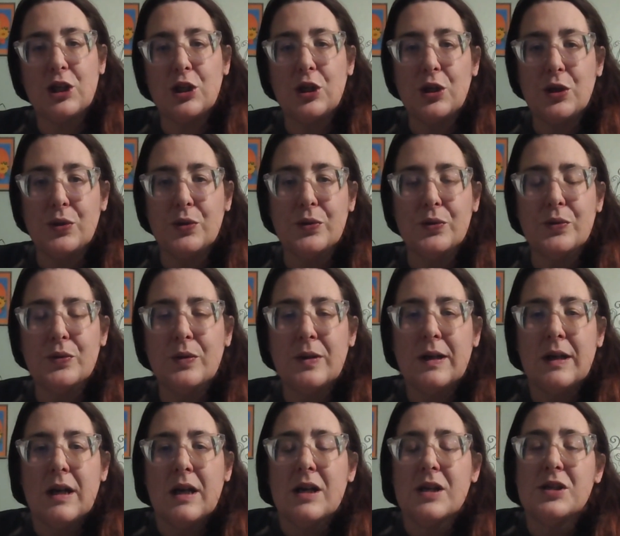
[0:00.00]
new
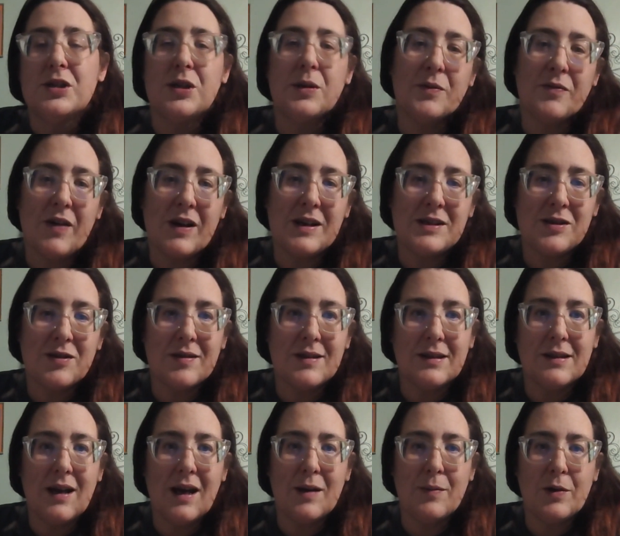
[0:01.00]
supervisor at the
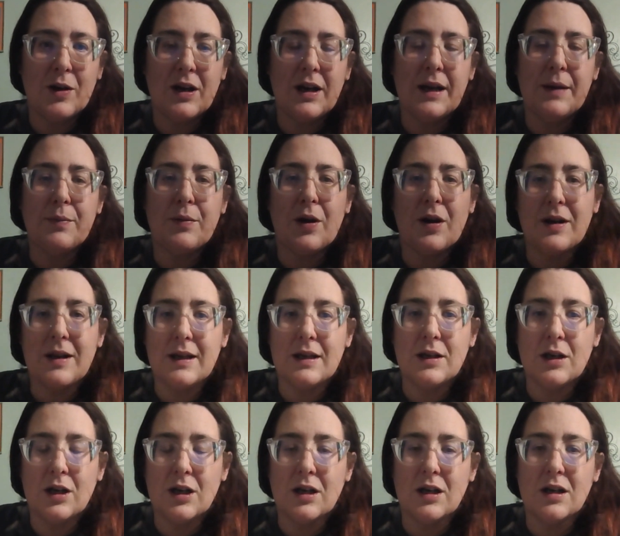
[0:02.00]
library brought in
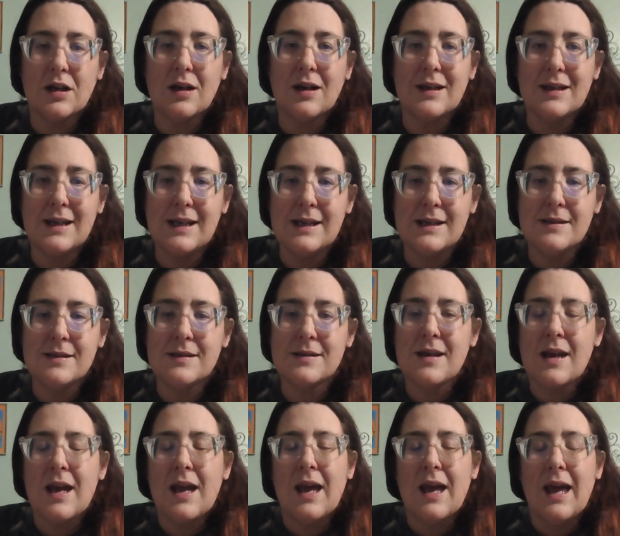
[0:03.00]
her niece
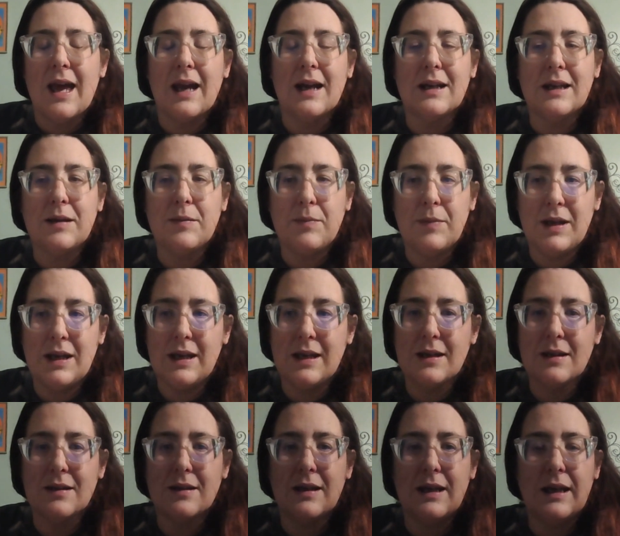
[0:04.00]
and
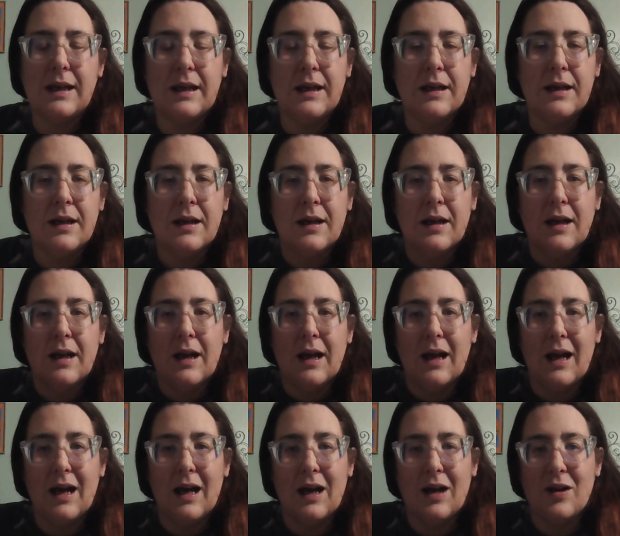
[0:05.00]
immediately
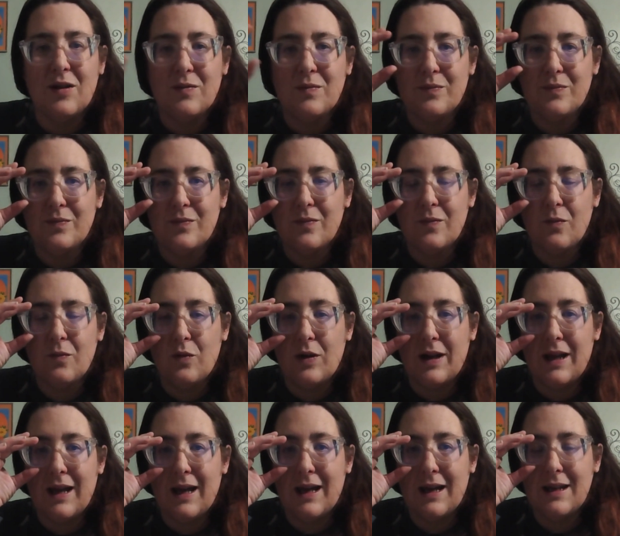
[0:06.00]
um,
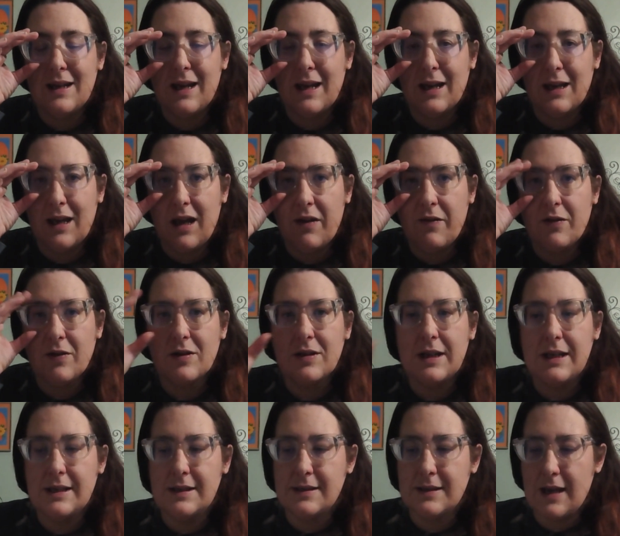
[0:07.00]
went ahead and gave her
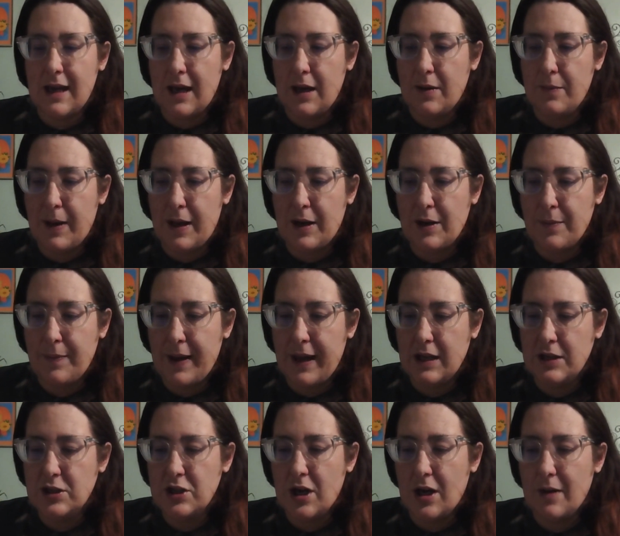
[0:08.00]
niece a better
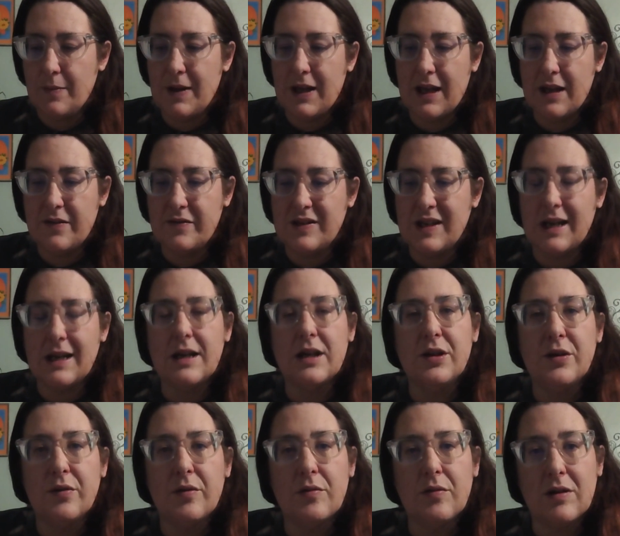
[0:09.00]
paying job ahead of Dana,
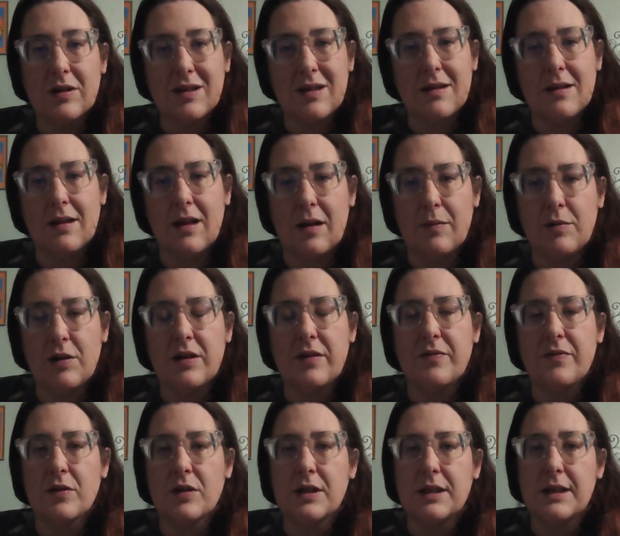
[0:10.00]
who had worked at the library
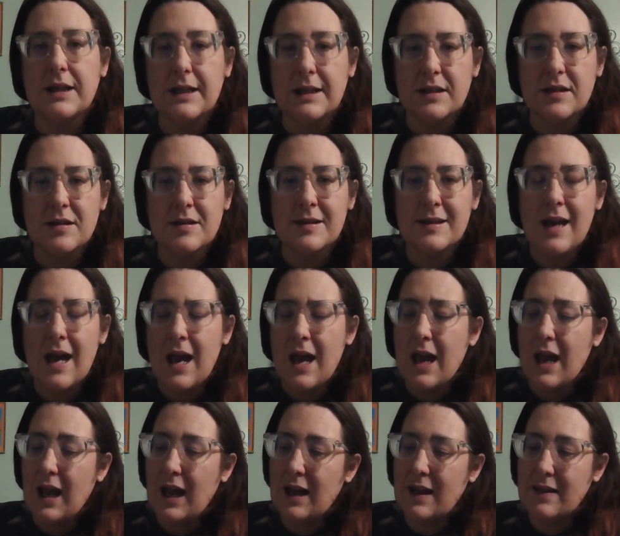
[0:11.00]
for years.
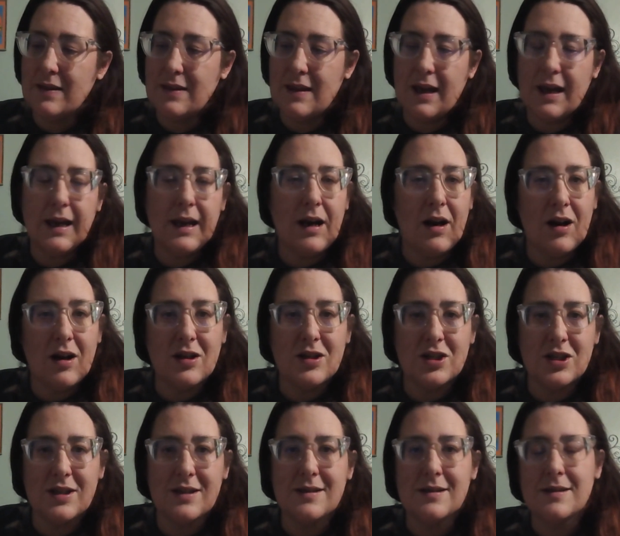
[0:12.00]
And they are
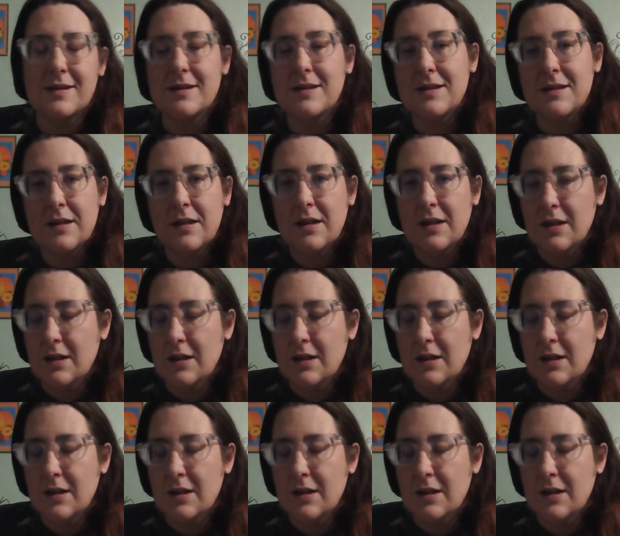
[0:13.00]
just